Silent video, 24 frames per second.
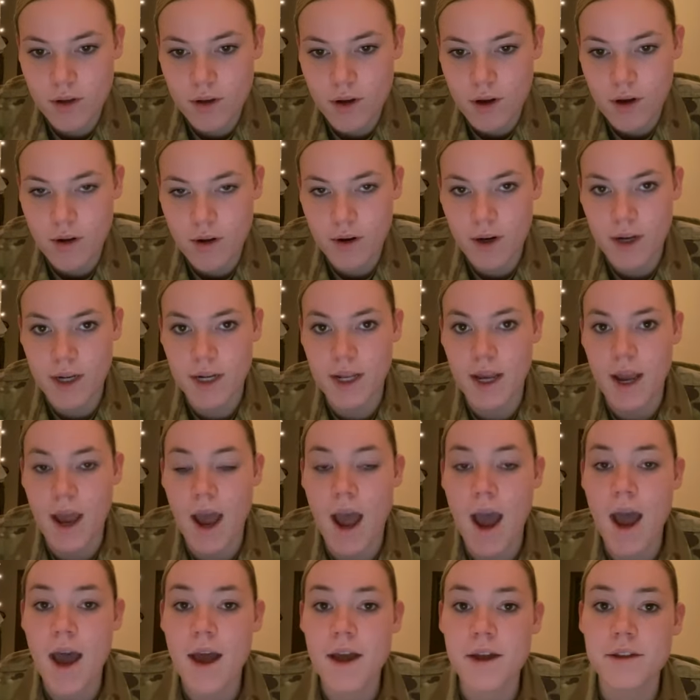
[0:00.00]
Alrighty,
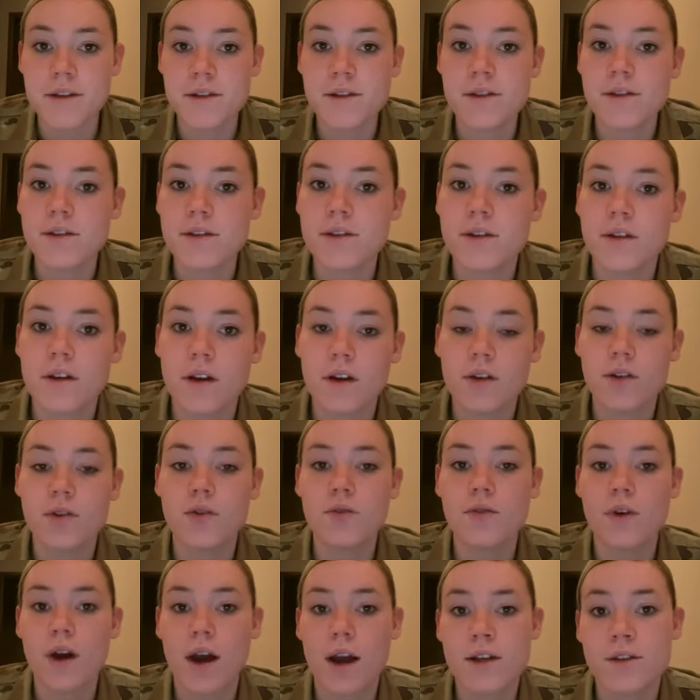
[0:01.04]
as you
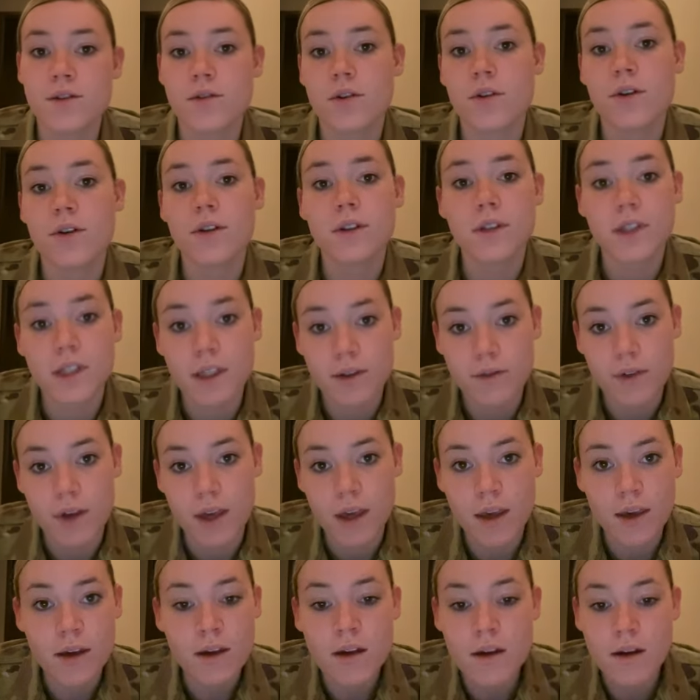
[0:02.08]
guys are
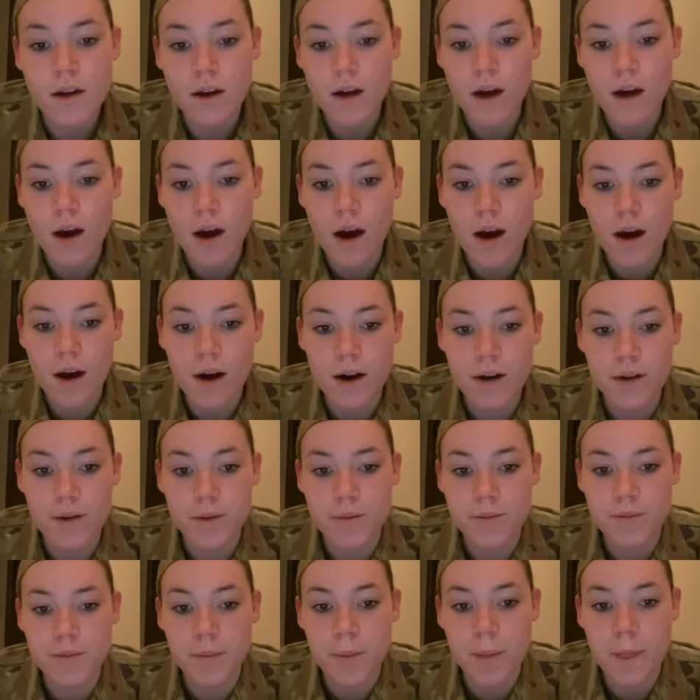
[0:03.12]
leaving,
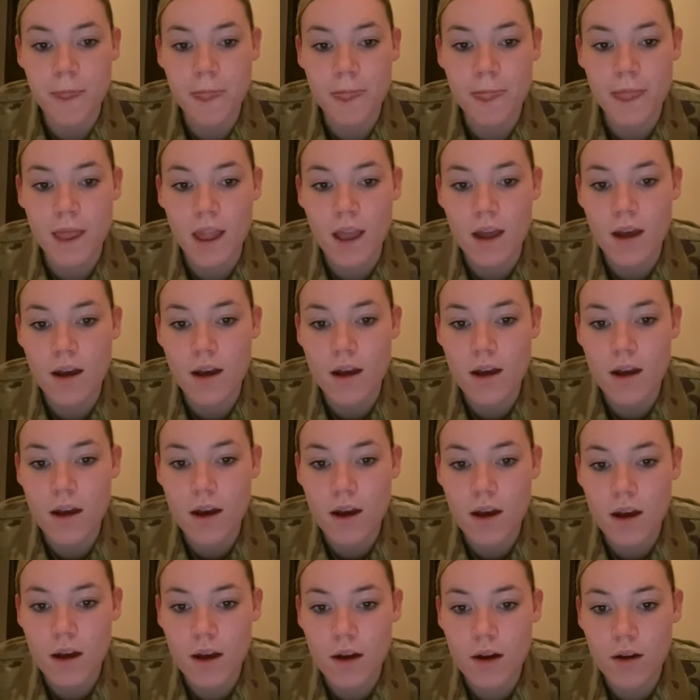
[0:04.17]
um,
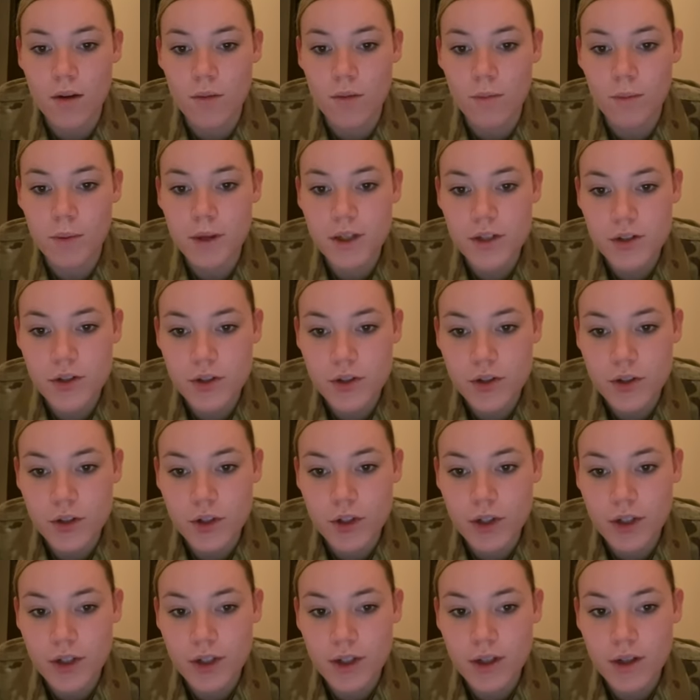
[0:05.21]
be
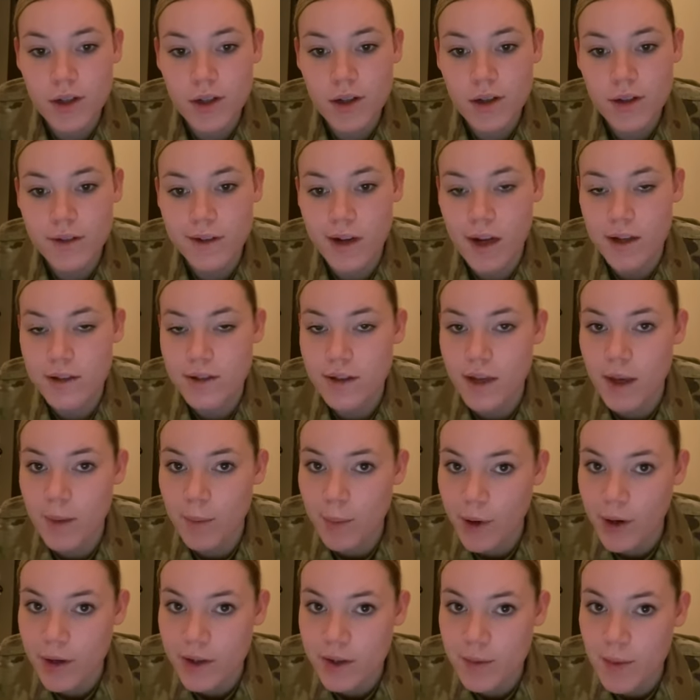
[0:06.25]
sure not to get
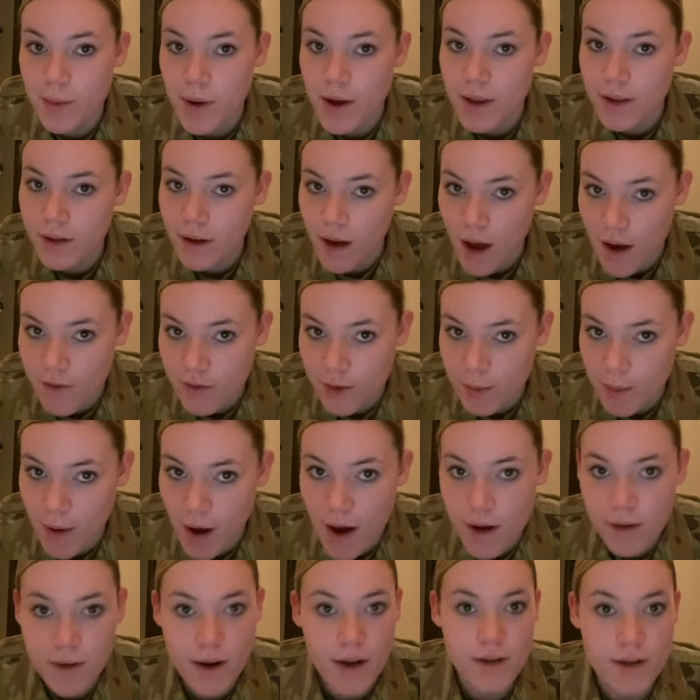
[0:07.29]
burned by the coffee
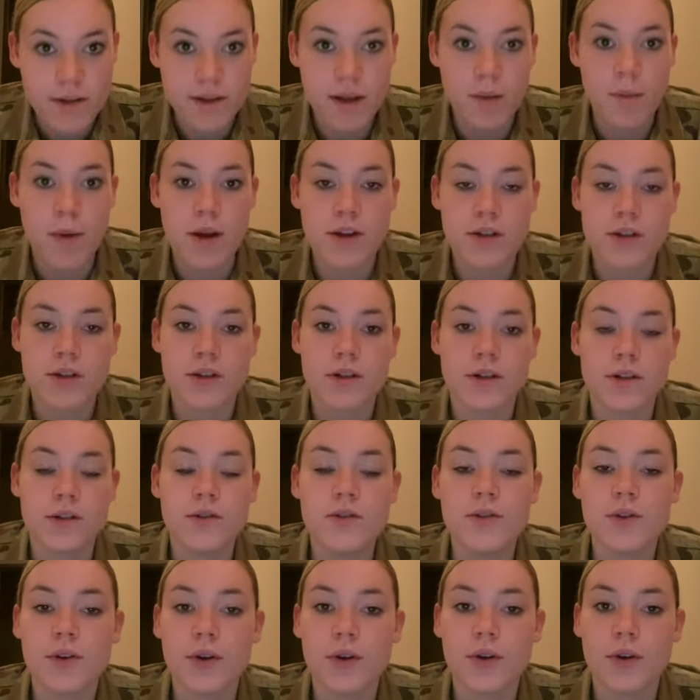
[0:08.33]
pot. As I
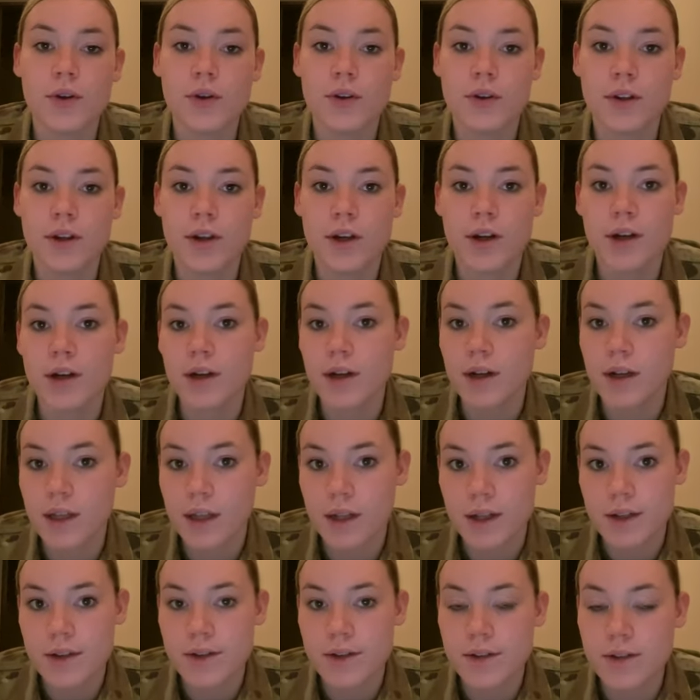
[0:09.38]
mentioned earlier, it
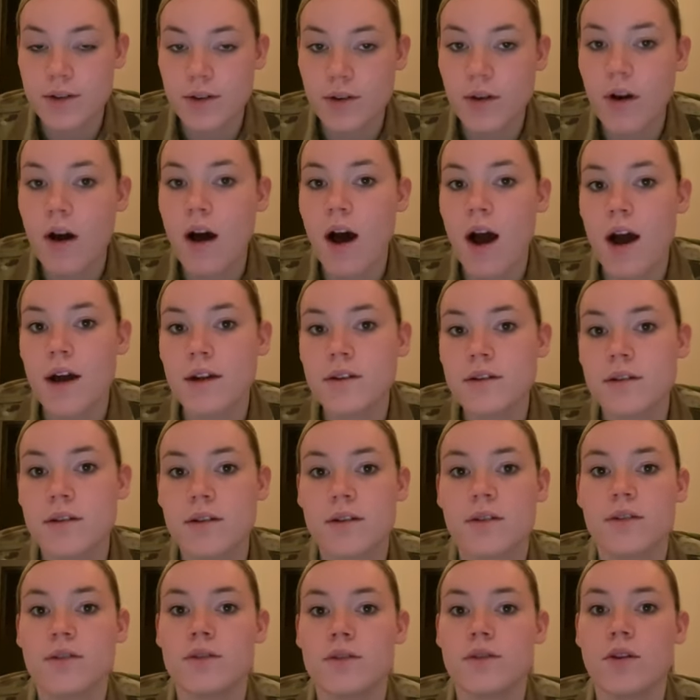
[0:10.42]
is still hot,
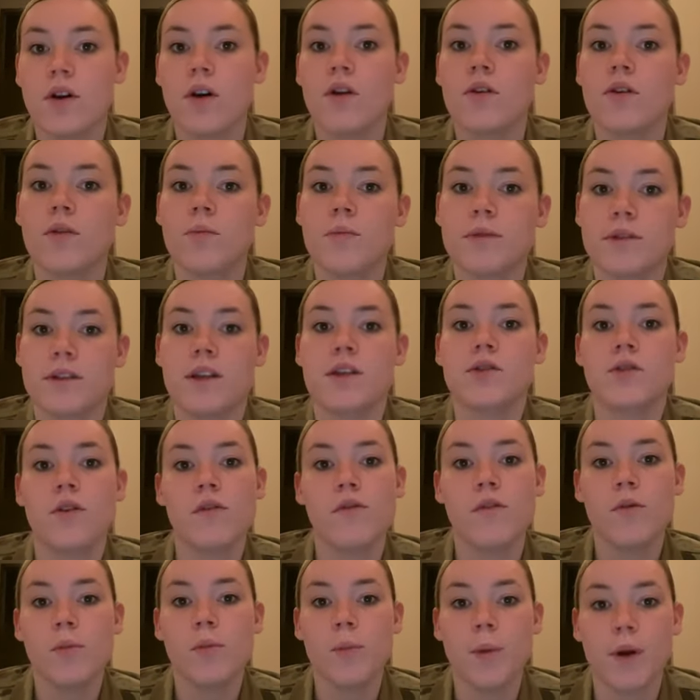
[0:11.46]
so the potential
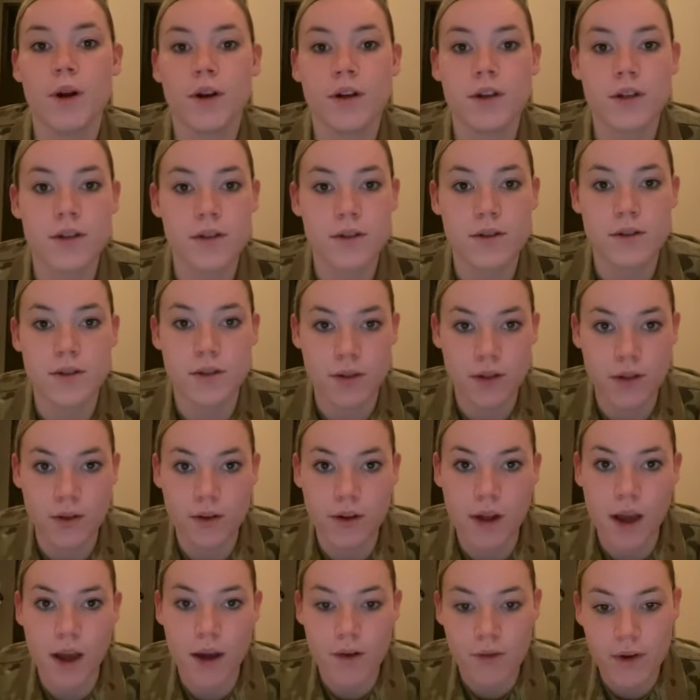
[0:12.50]
of a burn is
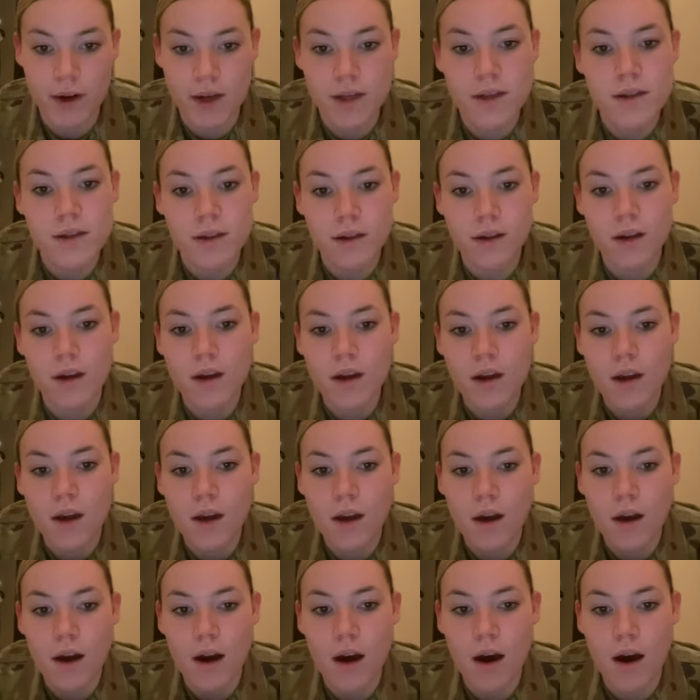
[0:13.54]
still at risk.
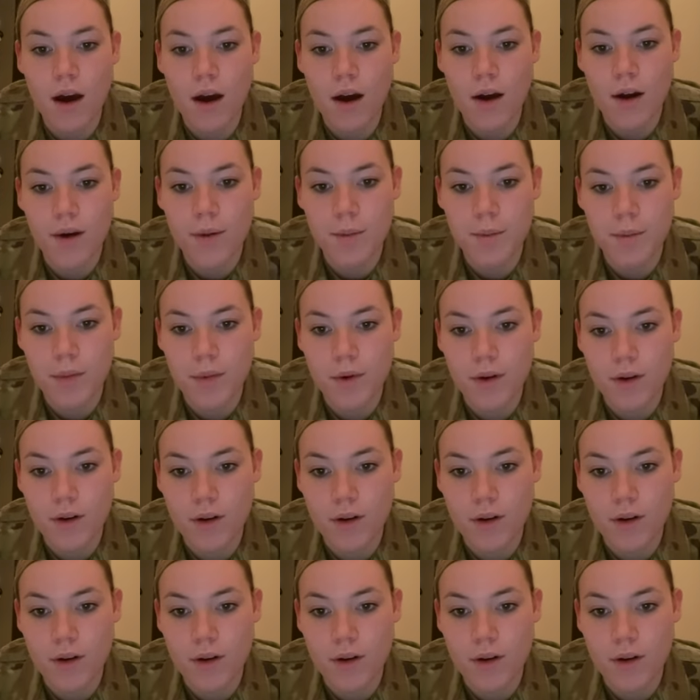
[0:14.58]
Um,